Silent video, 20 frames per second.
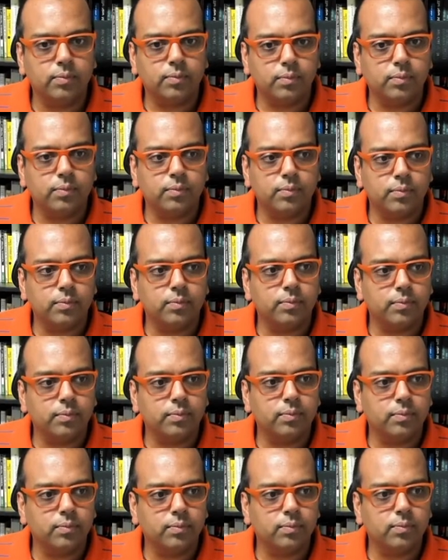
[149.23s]

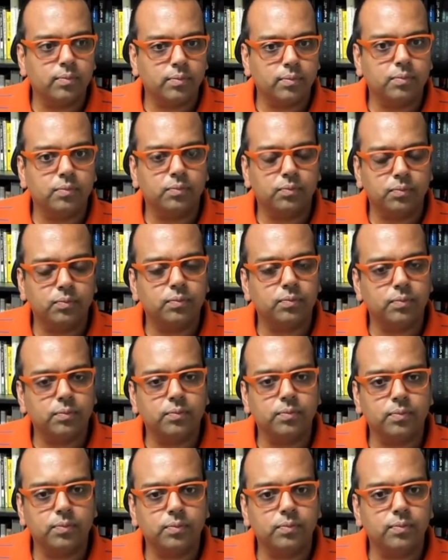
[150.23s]

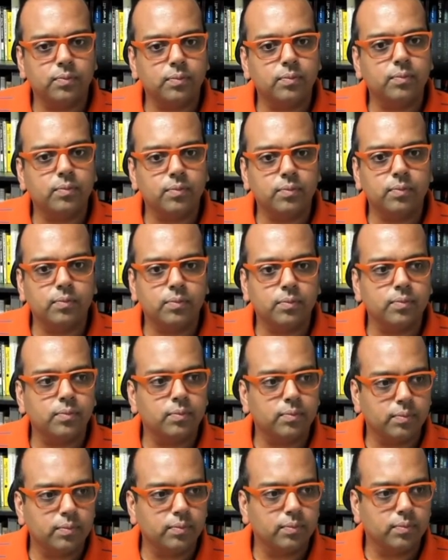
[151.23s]

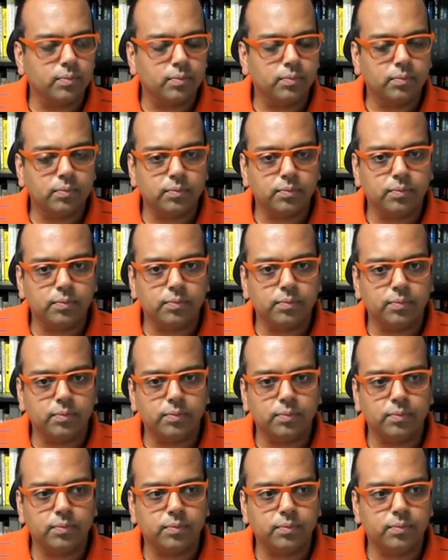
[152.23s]

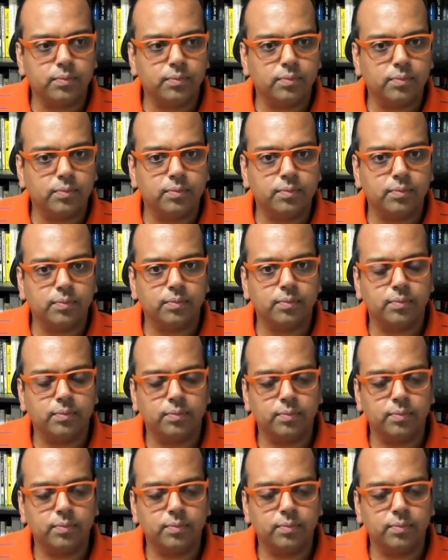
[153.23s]
[no speech]